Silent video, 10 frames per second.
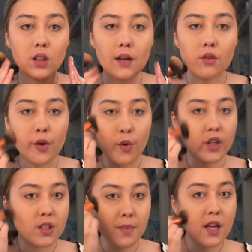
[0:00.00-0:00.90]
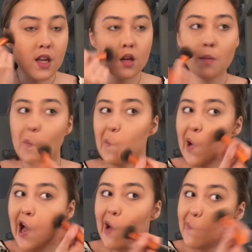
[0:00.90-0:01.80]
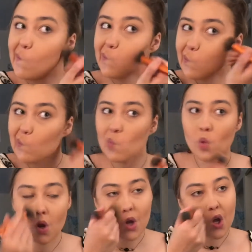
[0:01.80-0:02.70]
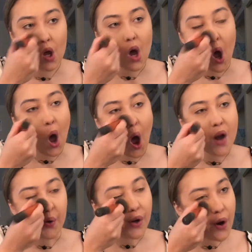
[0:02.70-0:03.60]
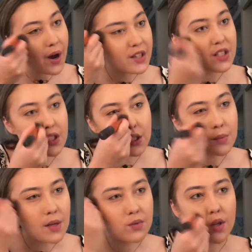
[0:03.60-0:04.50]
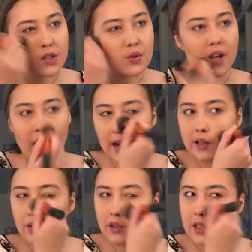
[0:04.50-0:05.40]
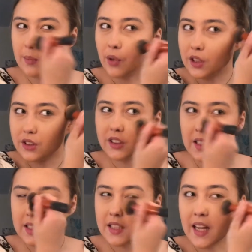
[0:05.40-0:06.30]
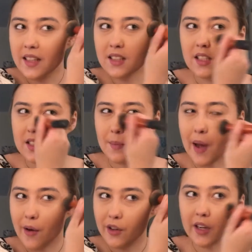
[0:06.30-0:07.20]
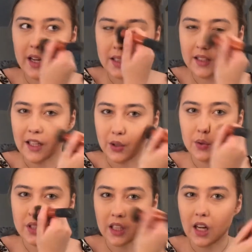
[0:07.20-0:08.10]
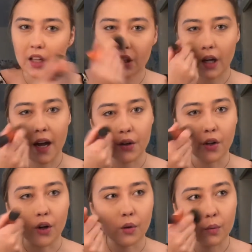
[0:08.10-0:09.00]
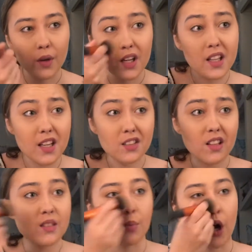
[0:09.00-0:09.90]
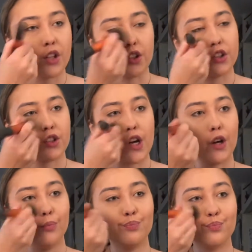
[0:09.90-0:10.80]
level I want it to be. But I don't know. I just, sometimes when I do that, I don't think the bronzer is as intense because the powder kind of dilutes the color. I don't know. And I like intense bronzer, so